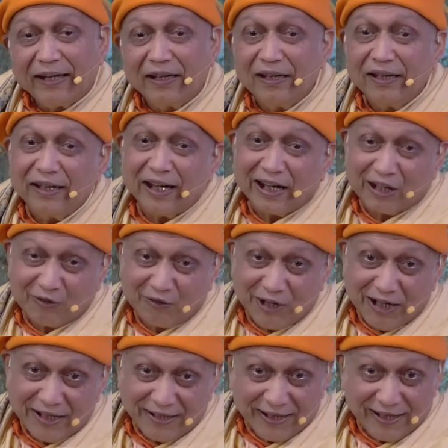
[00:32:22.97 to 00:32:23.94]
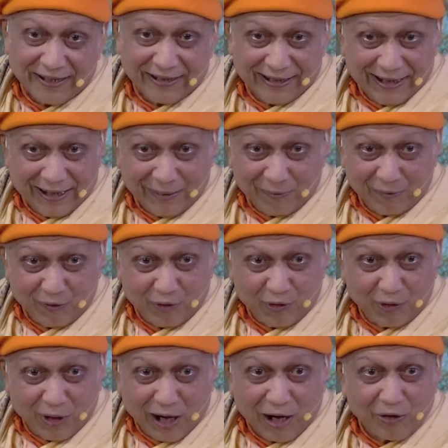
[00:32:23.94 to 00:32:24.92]
and he advises
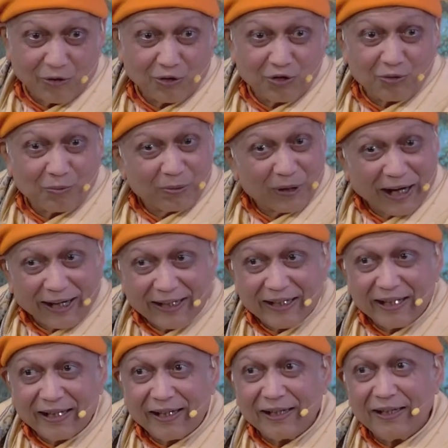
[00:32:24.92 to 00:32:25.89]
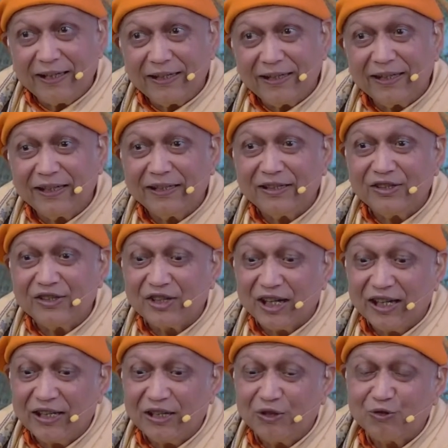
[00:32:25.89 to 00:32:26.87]
them how to practically
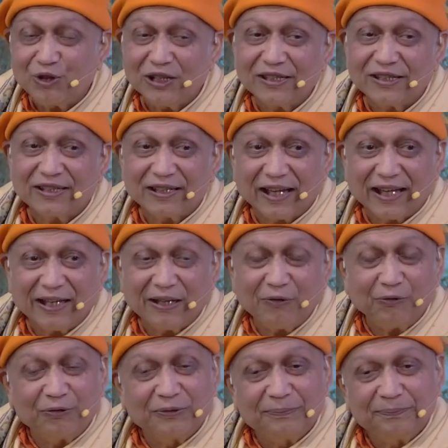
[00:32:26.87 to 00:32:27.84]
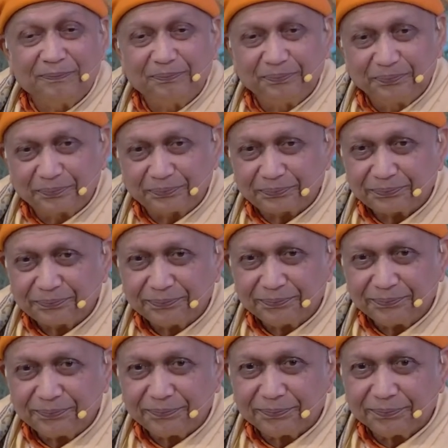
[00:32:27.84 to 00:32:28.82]
then change one's life.
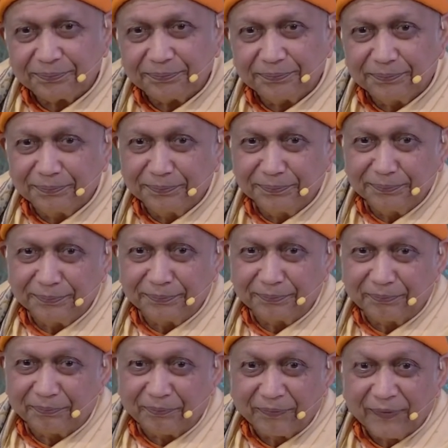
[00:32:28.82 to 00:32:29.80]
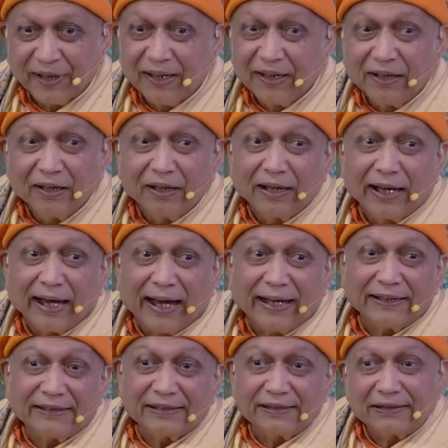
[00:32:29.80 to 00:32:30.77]
Hmm.
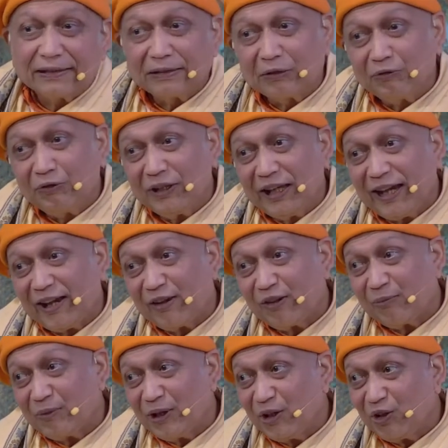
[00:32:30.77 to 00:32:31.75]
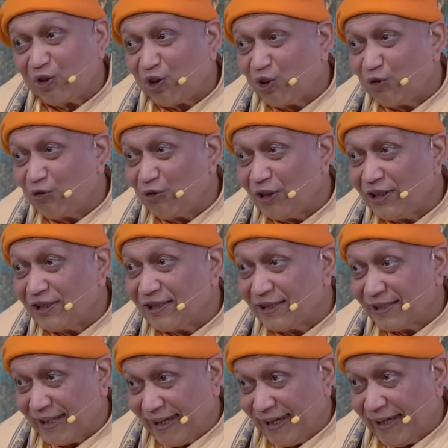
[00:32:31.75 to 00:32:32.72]
As we have been
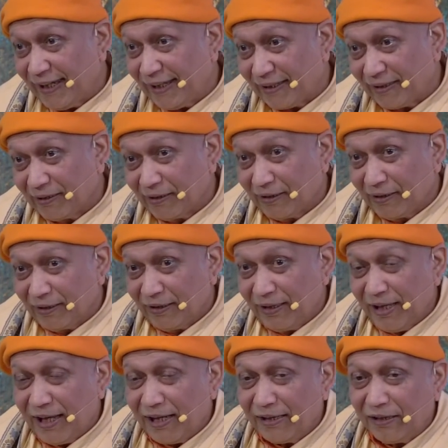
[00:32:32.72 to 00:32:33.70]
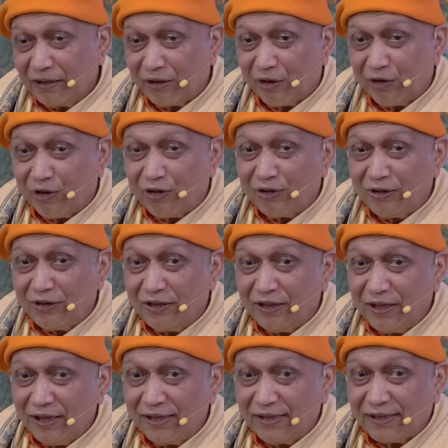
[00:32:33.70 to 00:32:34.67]
always seeing, that
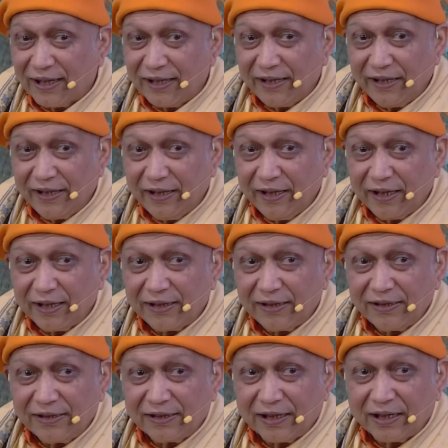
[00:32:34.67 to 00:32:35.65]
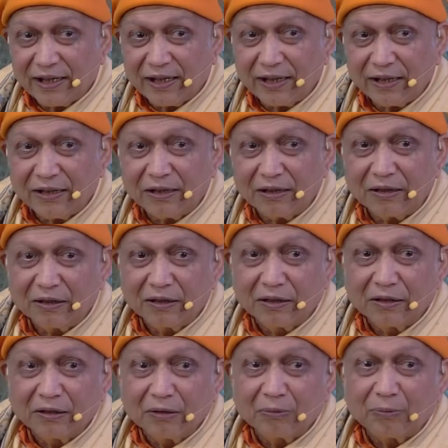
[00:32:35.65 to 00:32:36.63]
all these ideas
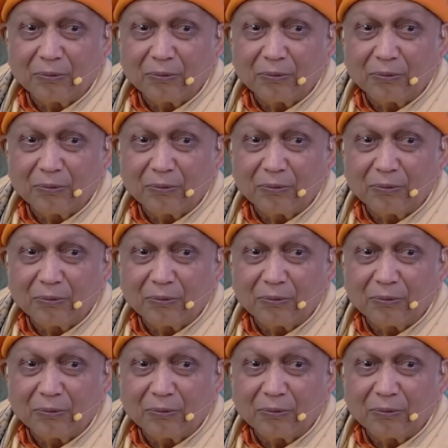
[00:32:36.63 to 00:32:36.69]
are